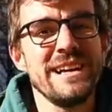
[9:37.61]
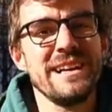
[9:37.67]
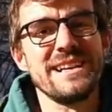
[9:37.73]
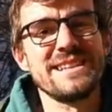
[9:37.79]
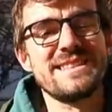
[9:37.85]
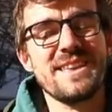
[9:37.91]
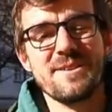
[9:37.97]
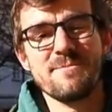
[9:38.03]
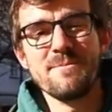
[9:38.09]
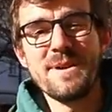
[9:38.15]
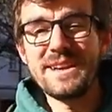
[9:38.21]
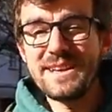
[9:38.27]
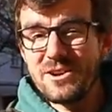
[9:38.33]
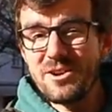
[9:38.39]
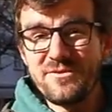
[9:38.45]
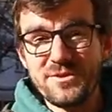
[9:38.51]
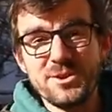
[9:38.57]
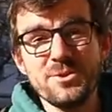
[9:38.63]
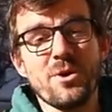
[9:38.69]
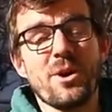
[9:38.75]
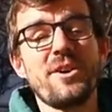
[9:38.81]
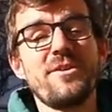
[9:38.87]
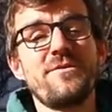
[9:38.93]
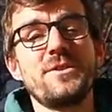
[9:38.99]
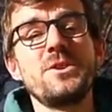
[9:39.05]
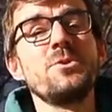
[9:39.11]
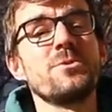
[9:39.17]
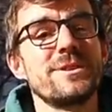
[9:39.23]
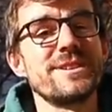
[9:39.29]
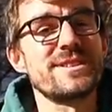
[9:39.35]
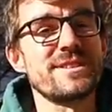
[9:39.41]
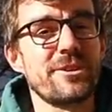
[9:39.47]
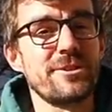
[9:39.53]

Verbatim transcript: is that many of you, our viewers,